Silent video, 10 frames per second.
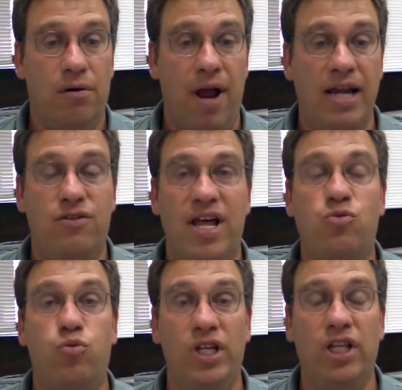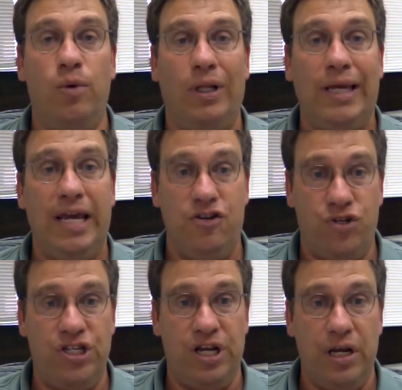right? So that's really, really
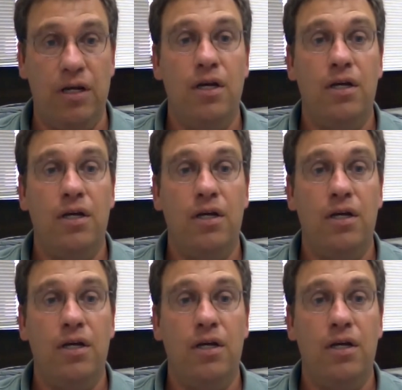interesting.